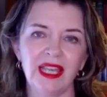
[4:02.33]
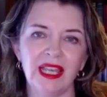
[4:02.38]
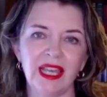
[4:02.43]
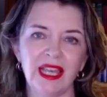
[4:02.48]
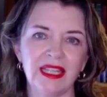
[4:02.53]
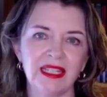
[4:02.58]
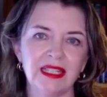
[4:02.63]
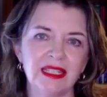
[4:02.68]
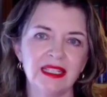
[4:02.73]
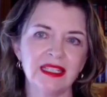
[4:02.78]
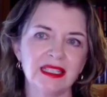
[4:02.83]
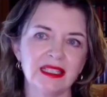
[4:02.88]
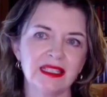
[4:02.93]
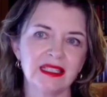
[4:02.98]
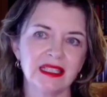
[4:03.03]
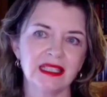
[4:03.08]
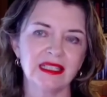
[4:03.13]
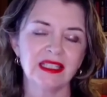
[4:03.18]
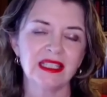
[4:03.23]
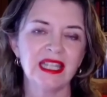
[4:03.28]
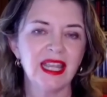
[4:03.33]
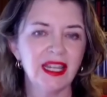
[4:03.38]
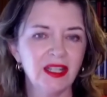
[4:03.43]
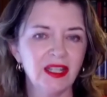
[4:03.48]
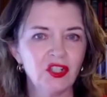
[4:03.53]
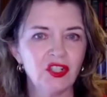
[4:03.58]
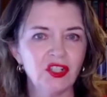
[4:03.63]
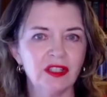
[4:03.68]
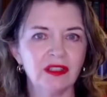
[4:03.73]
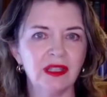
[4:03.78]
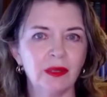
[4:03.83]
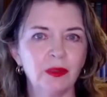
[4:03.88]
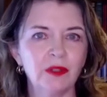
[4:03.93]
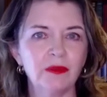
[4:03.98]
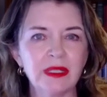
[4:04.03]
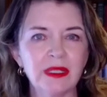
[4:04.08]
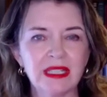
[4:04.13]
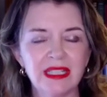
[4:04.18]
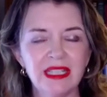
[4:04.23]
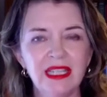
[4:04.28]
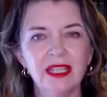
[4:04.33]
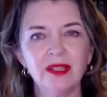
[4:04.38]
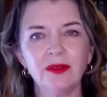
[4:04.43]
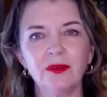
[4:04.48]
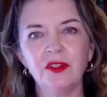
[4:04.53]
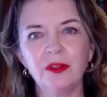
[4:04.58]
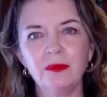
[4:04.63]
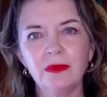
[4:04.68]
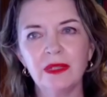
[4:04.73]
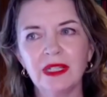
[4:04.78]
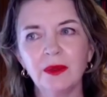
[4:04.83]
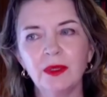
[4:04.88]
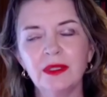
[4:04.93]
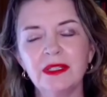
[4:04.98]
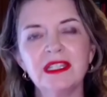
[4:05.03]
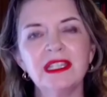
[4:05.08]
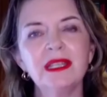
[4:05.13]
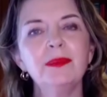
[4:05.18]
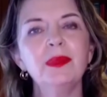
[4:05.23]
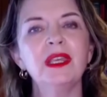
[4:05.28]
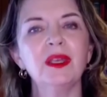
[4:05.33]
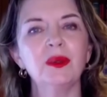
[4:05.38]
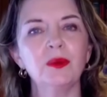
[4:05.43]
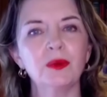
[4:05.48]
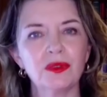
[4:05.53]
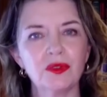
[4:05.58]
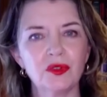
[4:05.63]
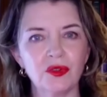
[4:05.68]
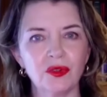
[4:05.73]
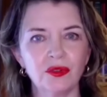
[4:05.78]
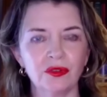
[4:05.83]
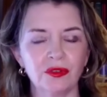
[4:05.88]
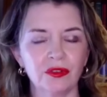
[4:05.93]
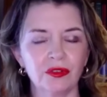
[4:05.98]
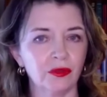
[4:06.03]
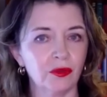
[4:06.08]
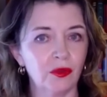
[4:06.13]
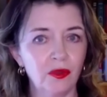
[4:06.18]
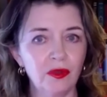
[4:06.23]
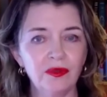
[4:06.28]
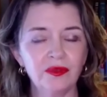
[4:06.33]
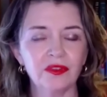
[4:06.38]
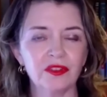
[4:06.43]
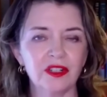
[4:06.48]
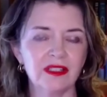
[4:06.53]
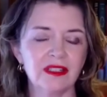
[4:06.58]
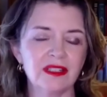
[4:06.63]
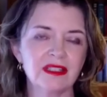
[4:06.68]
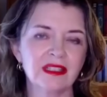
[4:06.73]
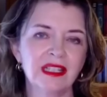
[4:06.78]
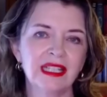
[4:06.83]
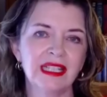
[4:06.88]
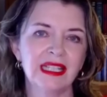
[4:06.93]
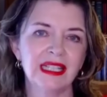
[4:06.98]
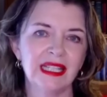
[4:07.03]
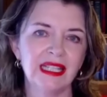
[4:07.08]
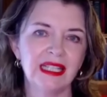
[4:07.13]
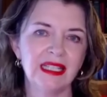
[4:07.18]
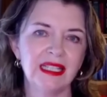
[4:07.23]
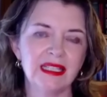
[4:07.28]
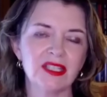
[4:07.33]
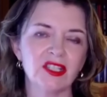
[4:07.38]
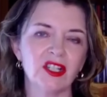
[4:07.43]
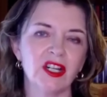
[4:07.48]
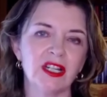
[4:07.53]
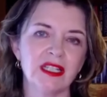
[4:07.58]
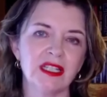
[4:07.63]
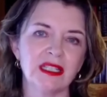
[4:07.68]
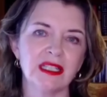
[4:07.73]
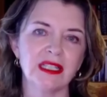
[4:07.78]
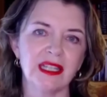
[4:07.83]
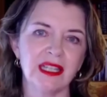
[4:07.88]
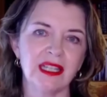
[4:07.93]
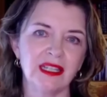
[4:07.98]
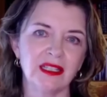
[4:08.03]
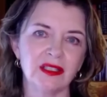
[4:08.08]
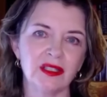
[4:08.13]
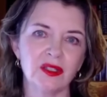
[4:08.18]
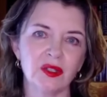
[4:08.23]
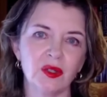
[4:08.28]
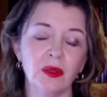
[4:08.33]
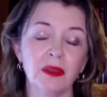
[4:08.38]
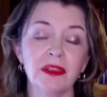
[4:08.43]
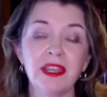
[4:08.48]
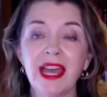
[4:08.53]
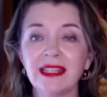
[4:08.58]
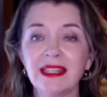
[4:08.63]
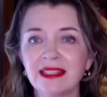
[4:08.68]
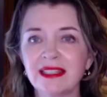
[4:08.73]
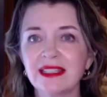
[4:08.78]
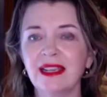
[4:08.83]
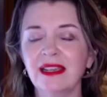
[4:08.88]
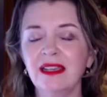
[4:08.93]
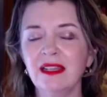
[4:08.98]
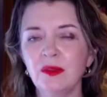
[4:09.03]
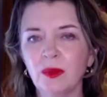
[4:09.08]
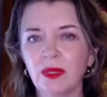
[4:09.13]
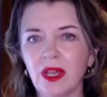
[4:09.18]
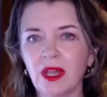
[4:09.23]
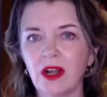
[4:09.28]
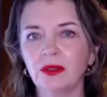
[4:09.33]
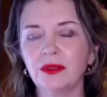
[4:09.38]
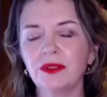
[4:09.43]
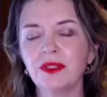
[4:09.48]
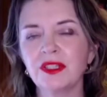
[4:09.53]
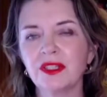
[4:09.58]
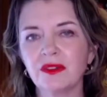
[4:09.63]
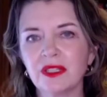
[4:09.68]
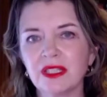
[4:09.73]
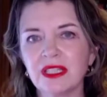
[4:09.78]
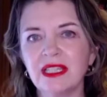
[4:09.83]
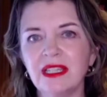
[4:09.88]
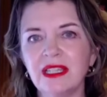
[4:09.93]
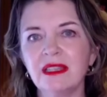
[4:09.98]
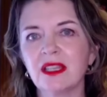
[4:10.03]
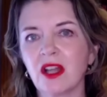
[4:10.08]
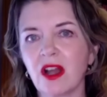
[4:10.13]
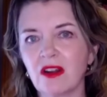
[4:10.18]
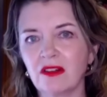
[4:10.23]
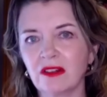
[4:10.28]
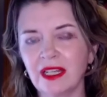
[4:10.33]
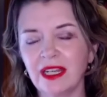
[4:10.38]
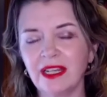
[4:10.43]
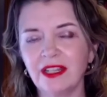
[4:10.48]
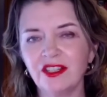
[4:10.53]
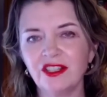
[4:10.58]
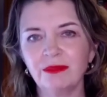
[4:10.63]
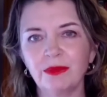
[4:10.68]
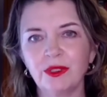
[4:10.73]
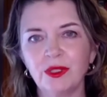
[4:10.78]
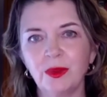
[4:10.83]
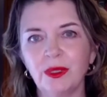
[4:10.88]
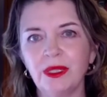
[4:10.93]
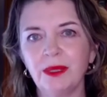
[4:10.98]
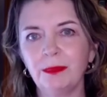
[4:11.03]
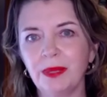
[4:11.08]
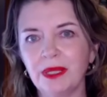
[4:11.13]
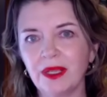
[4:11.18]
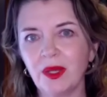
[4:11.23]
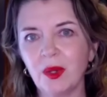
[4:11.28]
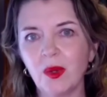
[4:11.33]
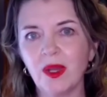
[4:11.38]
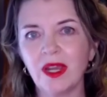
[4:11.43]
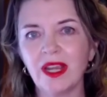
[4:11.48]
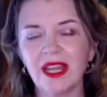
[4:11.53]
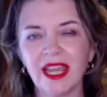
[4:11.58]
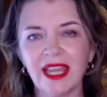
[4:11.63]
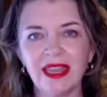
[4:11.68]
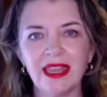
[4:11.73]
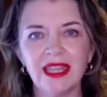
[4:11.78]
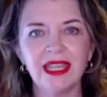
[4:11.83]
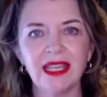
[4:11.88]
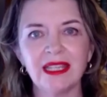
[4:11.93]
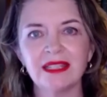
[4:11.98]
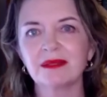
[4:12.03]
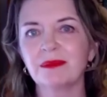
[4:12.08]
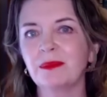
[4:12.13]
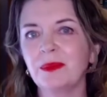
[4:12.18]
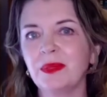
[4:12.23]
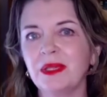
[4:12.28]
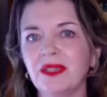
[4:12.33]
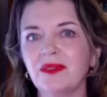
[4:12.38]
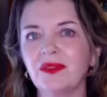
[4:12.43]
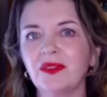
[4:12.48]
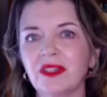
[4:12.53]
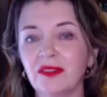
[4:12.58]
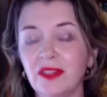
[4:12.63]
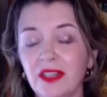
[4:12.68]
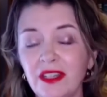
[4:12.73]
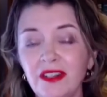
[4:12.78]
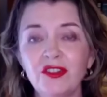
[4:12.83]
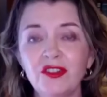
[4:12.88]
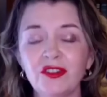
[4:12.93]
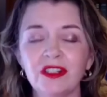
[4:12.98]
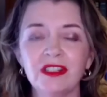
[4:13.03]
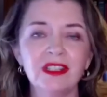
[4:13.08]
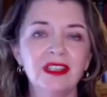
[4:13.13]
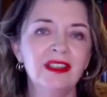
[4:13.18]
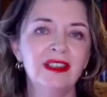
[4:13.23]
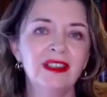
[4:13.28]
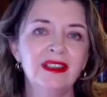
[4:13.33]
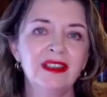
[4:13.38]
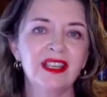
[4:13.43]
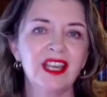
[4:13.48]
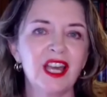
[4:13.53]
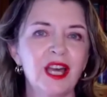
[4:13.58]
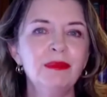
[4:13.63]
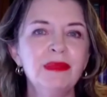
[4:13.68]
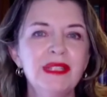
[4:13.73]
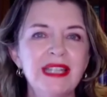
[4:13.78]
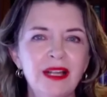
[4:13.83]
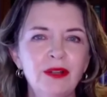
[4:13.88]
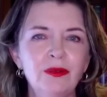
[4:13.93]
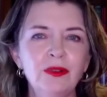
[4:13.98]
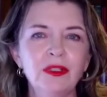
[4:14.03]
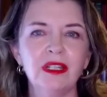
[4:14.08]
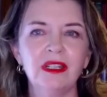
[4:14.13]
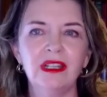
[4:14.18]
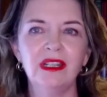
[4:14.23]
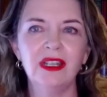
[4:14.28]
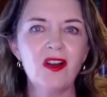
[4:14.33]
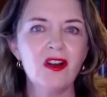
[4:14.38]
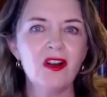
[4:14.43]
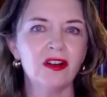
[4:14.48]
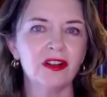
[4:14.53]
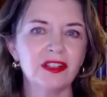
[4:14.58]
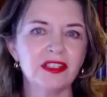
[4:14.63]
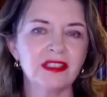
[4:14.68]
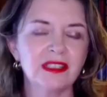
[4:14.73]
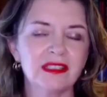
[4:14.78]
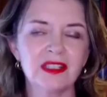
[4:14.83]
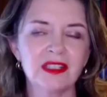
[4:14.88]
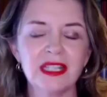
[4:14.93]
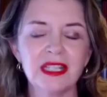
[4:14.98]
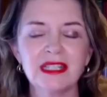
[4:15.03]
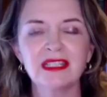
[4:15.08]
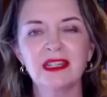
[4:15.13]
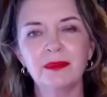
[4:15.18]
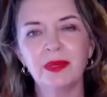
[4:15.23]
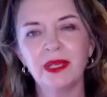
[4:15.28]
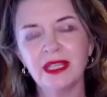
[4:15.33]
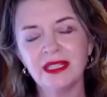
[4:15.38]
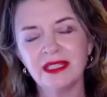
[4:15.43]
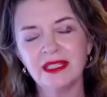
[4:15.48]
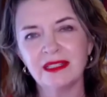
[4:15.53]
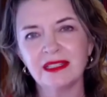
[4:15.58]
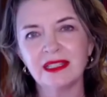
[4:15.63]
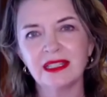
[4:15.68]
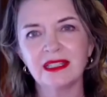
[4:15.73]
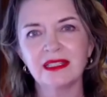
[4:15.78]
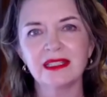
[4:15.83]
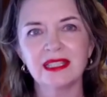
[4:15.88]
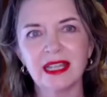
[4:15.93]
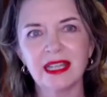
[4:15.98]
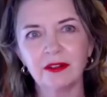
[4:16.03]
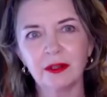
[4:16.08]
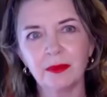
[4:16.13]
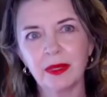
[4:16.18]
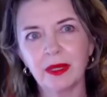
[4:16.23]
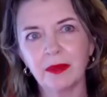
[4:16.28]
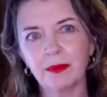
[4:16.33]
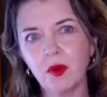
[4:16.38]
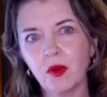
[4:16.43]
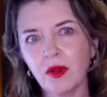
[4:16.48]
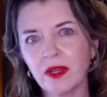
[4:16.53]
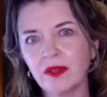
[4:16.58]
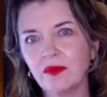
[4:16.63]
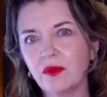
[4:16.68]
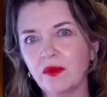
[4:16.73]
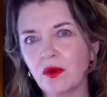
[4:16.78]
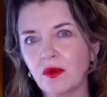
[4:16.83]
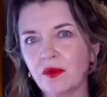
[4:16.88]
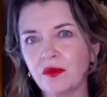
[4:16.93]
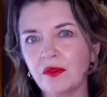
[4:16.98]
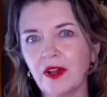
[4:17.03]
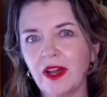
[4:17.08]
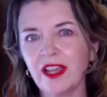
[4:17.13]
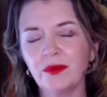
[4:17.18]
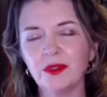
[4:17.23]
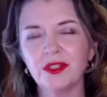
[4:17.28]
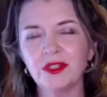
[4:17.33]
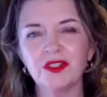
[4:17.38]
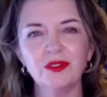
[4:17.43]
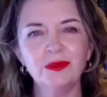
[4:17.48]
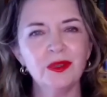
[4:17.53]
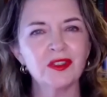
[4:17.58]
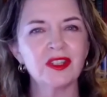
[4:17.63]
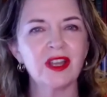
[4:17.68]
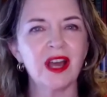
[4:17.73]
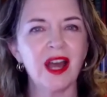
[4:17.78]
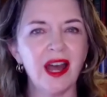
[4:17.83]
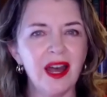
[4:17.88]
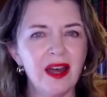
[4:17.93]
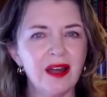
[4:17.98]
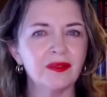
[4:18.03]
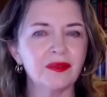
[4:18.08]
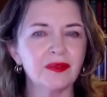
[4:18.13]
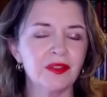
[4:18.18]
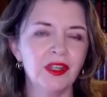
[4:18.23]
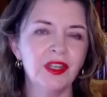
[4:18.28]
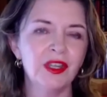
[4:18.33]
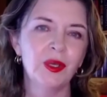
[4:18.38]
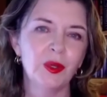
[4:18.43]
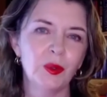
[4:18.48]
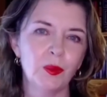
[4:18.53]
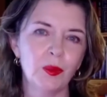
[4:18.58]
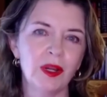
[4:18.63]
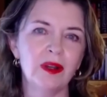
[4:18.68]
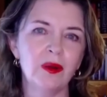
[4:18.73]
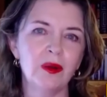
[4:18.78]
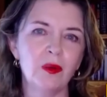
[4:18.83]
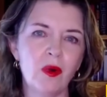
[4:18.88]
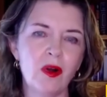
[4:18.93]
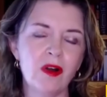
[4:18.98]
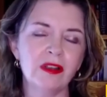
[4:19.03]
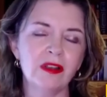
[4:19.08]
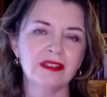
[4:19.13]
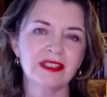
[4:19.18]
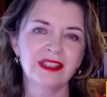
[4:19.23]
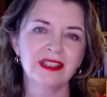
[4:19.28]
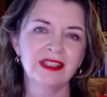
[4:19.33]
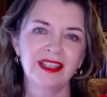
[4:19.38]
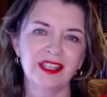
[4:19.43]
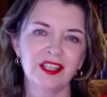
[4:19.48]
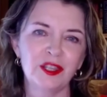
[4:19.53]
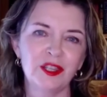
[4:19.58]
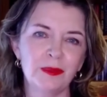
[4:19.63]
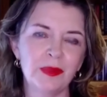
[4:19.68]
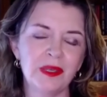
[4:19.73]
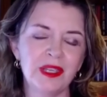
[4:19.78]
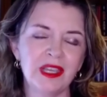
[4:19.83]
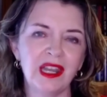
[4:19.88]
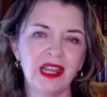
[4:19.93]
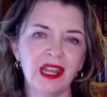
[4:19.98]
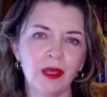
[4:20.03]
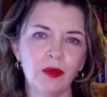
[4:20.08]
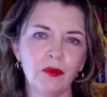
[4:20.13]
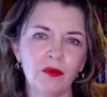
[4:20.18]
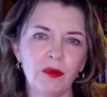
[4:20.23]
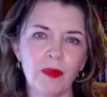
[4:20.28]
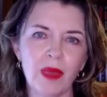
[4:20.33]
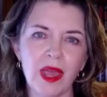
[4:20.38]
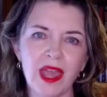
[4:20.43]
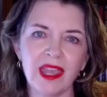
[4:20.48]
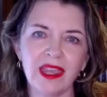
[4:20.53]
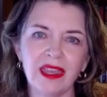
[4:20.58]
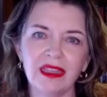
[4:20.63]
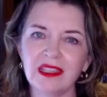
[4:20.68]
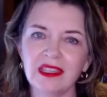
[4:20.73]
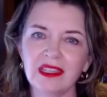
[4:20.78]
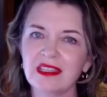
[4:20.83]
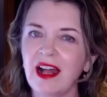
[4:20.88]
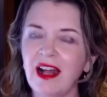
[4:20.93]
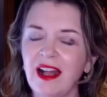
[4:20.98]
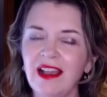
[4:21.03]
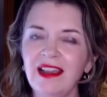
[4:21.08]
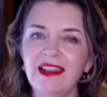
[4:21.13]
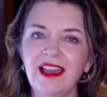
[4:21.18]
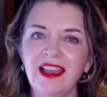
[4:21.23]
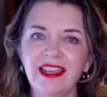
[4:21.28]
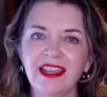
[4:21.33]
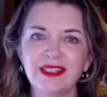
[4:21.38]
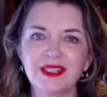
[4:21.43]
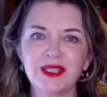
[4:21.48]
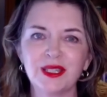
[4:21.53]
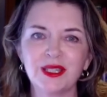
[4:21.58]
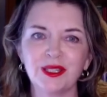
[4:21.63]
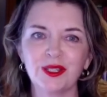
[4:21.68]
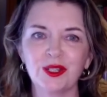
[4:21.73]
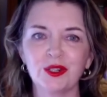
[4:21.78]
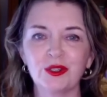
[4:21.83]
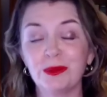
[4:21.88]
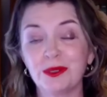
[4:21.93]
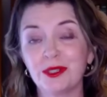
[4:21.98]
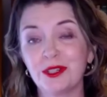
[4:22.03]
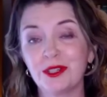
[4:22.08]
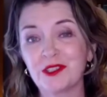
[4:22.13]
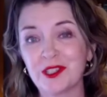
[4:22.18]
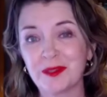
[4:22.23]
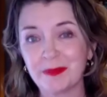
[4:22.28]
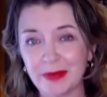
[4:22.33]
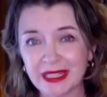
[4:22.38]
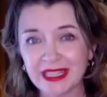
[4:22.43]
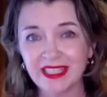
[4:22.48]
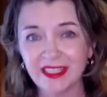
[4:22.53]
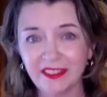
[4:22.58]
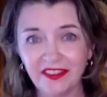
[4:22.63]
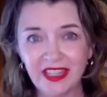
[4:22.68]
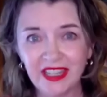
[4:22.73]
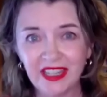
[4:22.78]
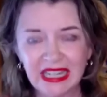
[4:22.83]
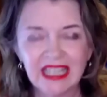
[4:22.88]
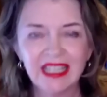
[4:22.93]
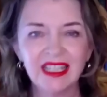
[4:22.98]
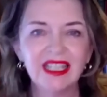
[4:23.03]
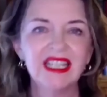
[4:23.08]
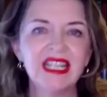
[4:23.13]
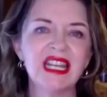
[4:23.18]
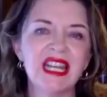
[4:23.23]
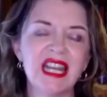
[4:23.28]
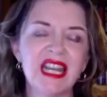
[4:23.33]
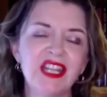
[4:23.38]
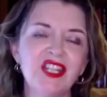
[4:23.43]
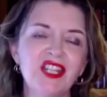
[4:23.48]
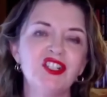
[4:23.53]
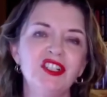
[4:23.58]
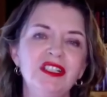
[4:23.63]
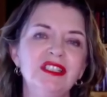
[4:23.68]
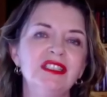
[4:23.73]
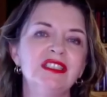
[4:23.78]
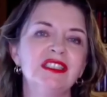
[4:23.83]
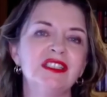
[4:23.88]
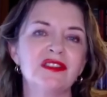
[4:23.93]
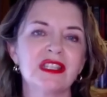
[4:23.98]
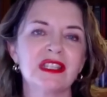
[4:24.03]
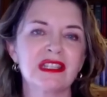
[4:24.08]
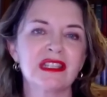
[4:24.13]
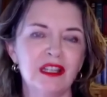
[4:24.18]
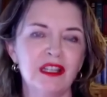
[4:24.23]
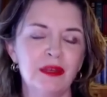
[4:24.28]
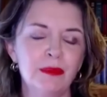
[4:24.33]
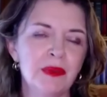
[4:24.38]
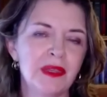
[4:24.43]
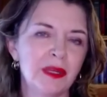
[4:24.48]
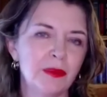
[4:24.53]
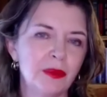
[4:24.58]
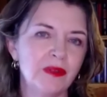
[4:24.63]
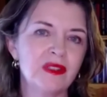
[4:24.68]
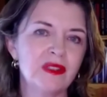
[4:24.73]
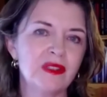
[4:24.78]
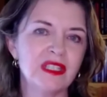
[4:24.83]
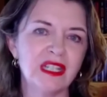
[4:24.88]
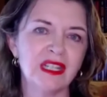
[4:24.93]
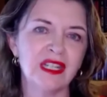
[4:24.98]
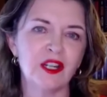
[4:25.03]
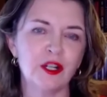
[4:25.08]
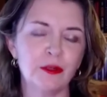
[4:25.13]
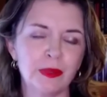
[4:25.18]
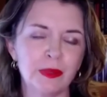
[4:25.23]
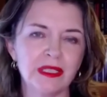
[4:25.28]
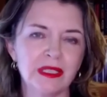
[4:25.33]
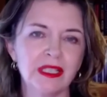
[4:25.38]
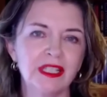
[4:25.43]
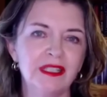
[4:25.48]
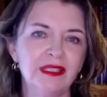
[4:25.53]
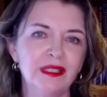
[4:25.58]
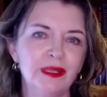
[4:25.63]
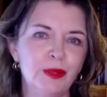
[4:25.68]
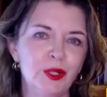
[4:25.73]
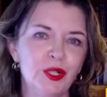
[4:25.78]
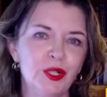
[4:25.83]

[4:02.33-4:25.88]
And the tension that we've been seeing from liquidity being withdrawn on all fronts is starting to take its toll. That said, we are also seeing the correlation between Bitcoin and the S&P 500 come down a lot. On a 60-day basis, it's down about 0.45, which is almost half where it was at the beginning of May. This highlights the crypto-specific nature of the slump that we've seen in our particular